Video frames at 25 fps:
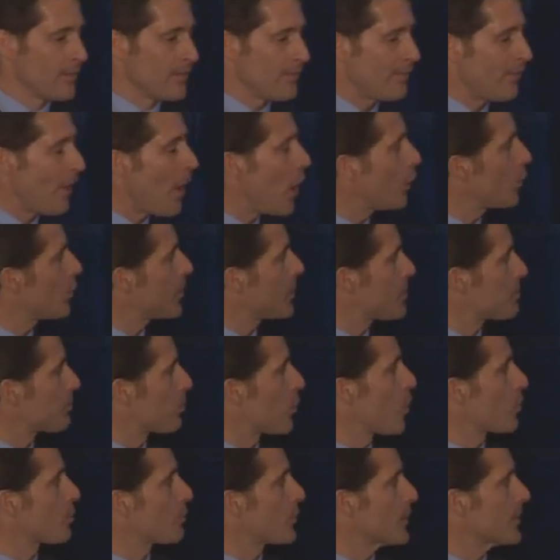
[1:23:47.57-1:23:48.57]
Follow an
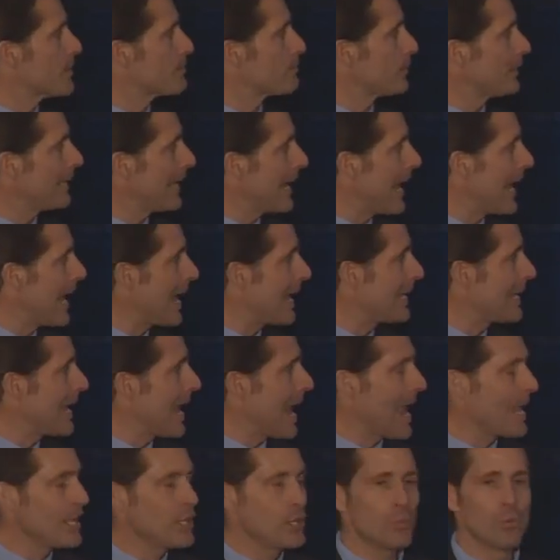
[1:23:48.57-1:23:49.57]
appropriate
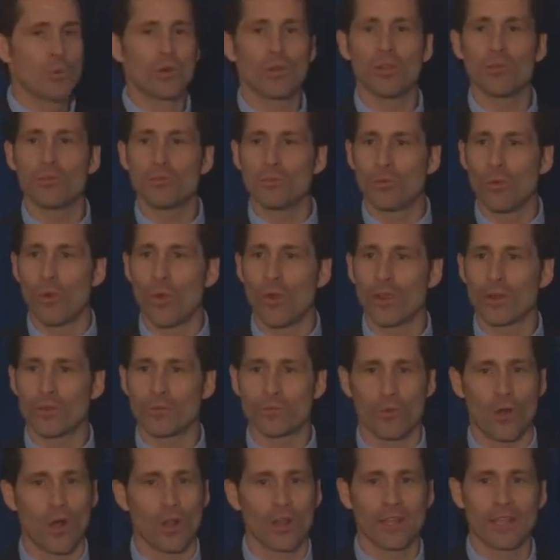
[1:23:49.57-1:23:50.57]
plan and you will avoid
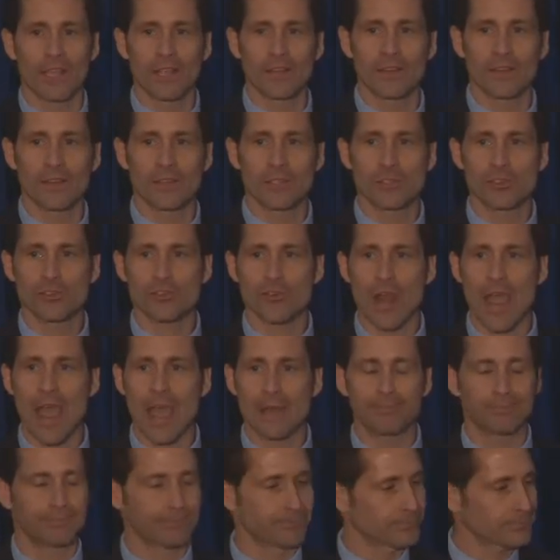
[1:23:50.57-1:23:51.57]
falling into this
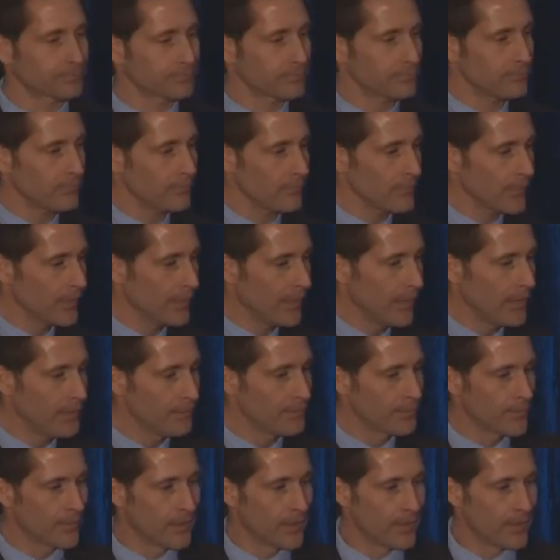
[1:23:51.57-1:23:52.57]
trap. Okay?